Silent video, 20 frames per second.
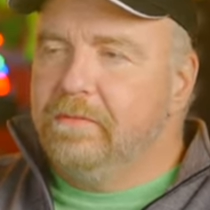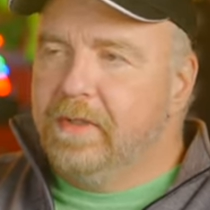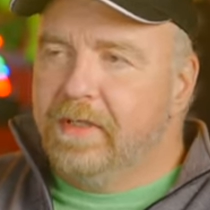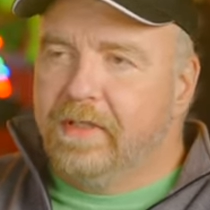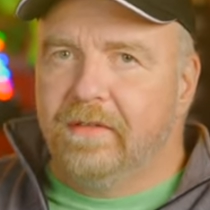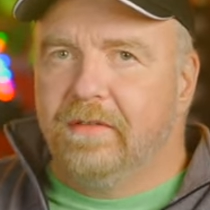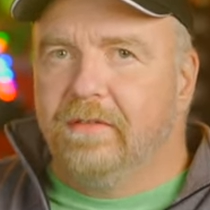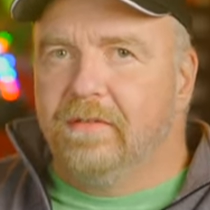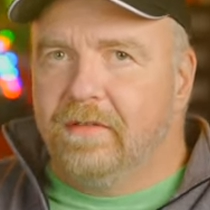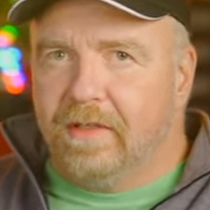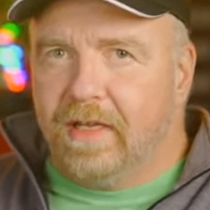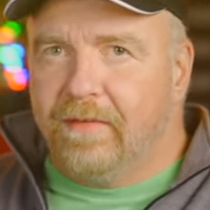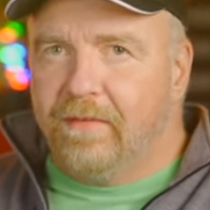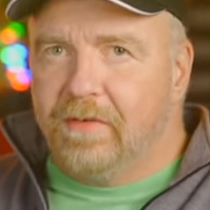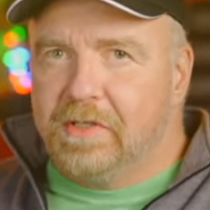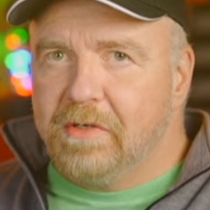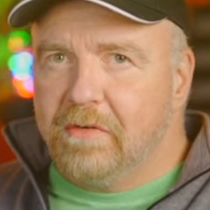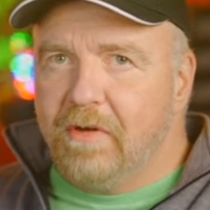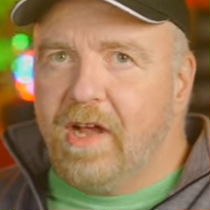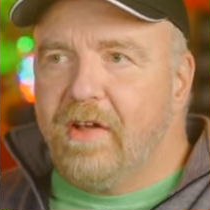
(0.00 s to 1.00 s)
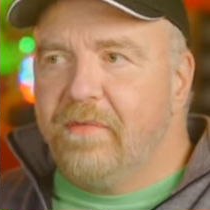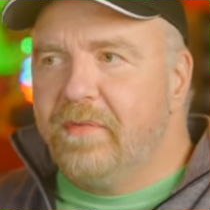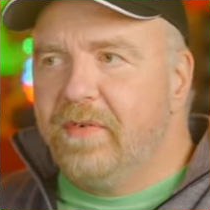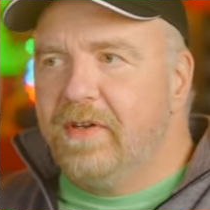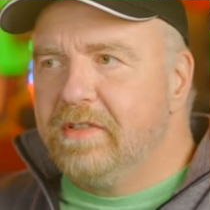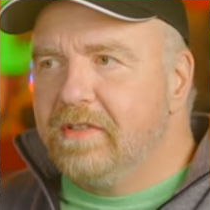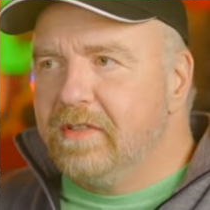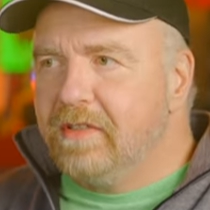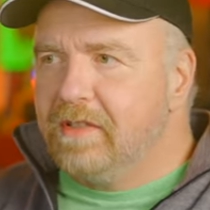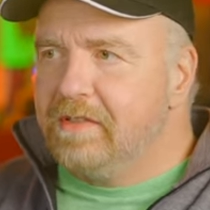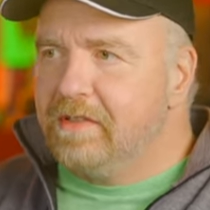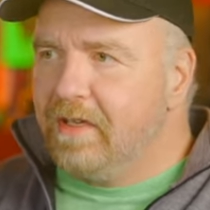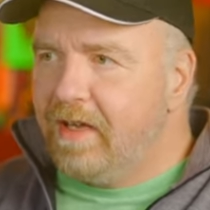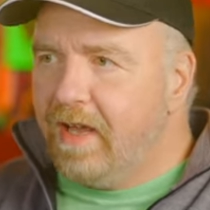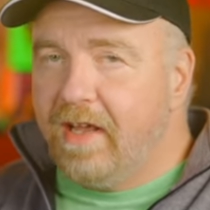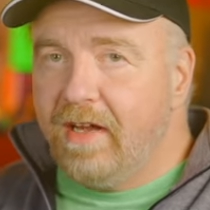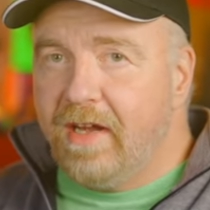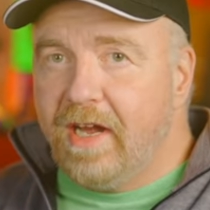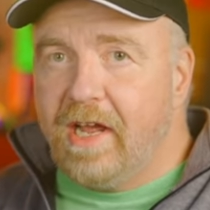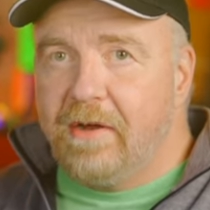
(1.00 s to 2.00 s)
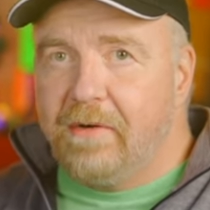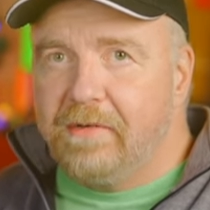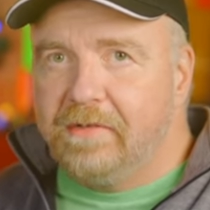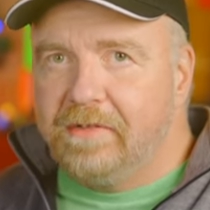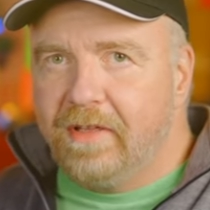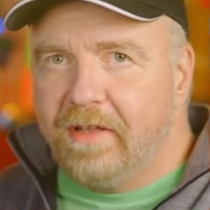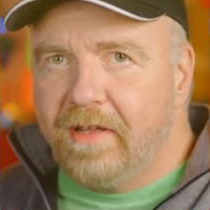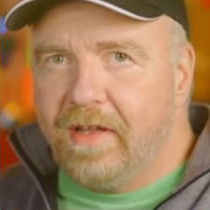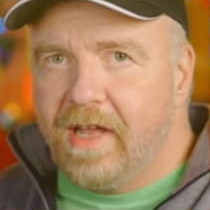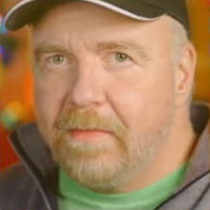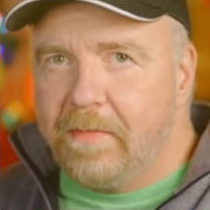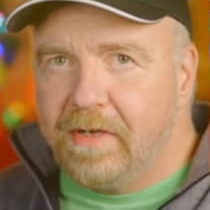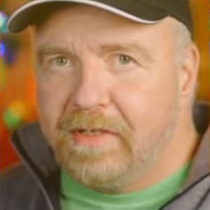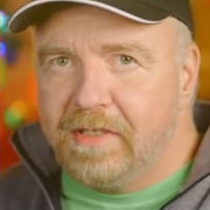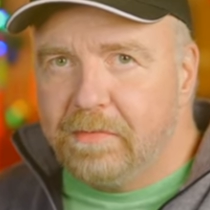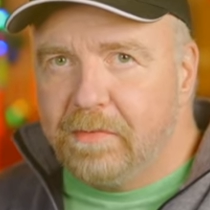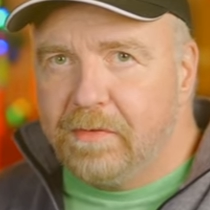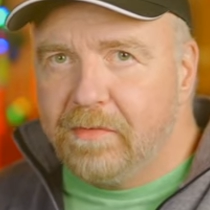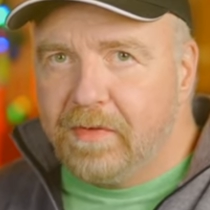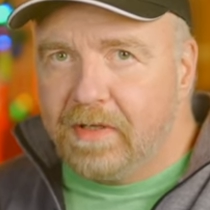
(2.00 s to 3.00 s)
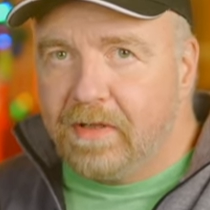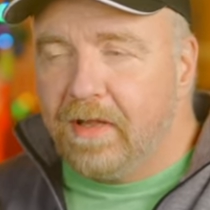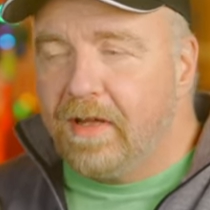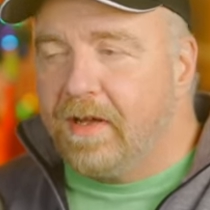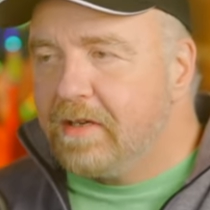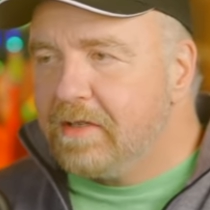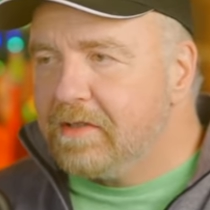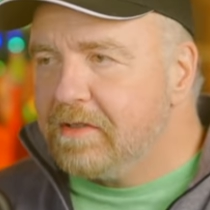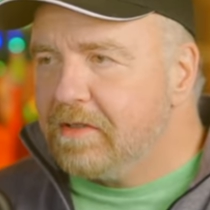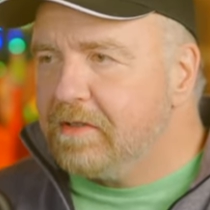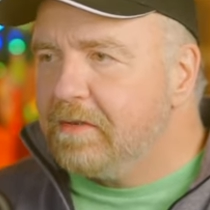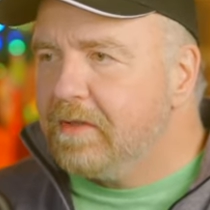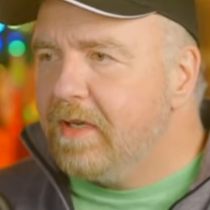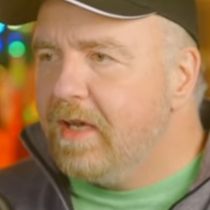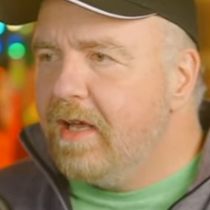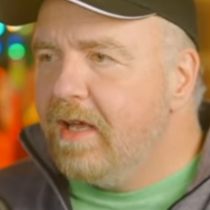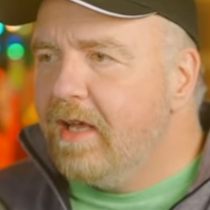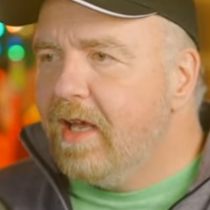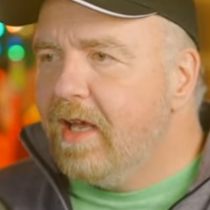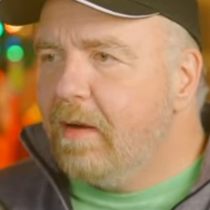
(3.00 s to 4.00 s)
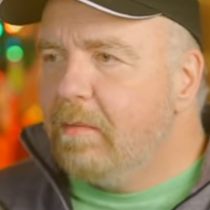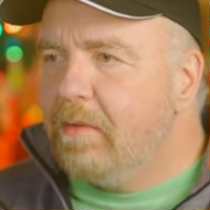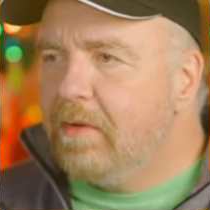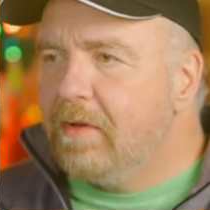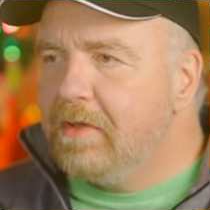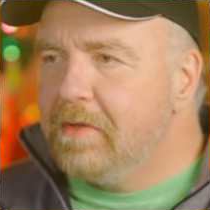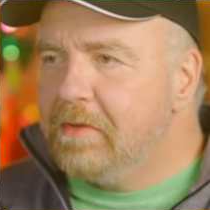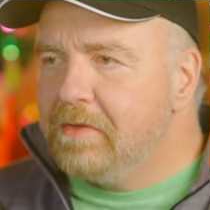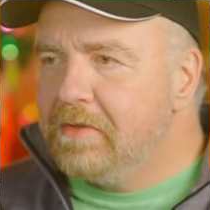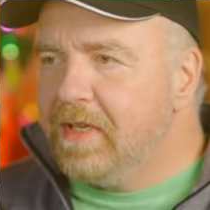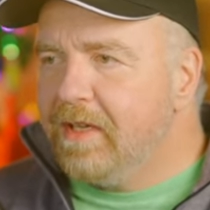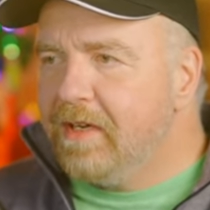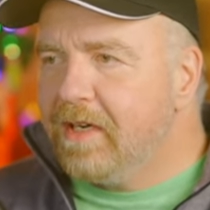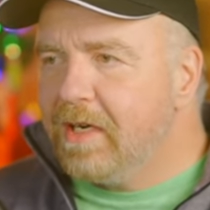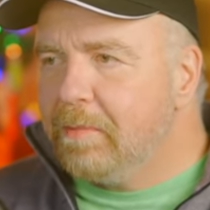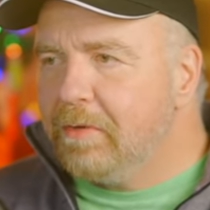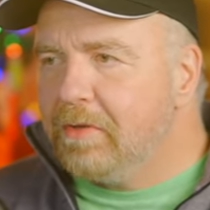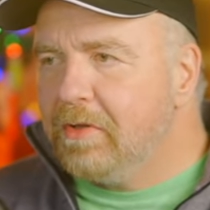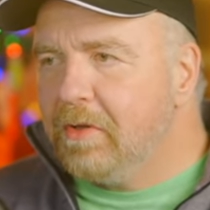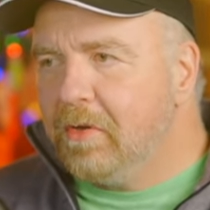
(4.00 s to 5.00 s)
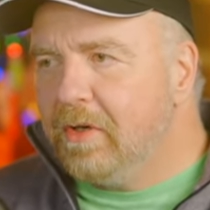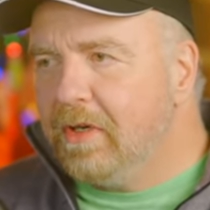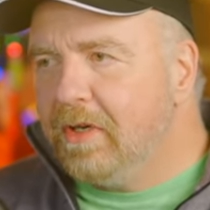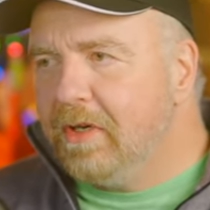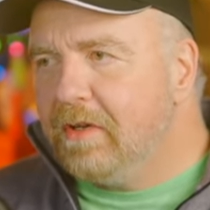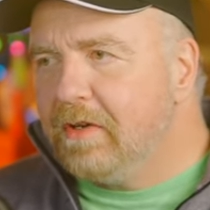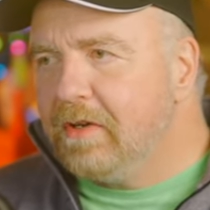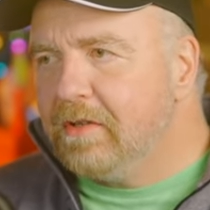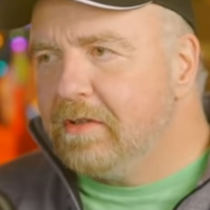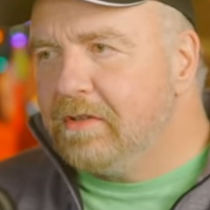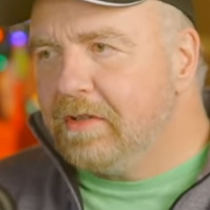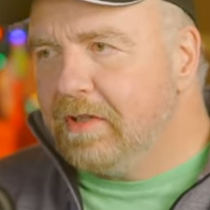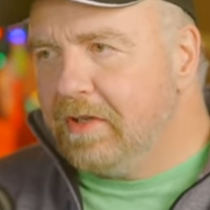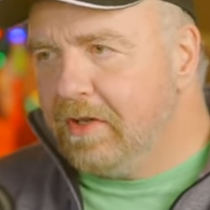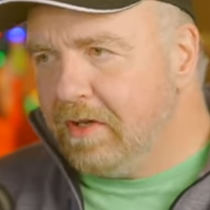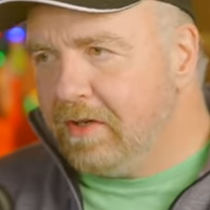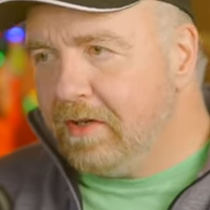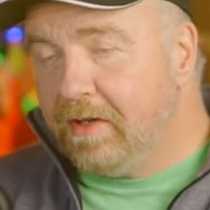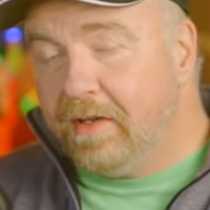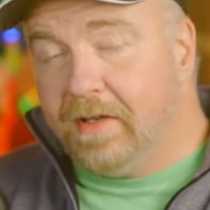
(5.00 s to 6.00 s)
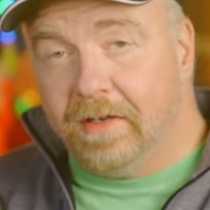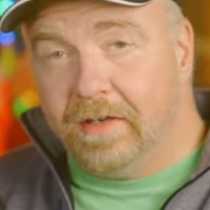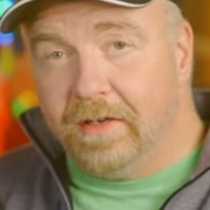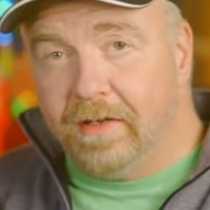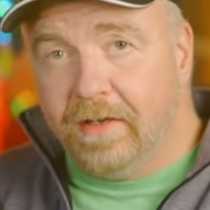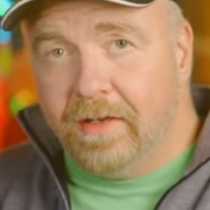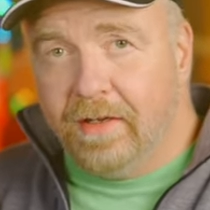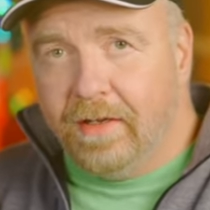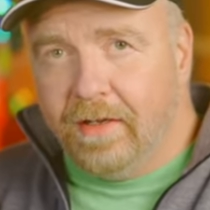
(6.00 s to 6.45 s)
But every so often, it's going to say, hey, now is the time. I just moved the clock. So we'll use that opportunity to call GETIN.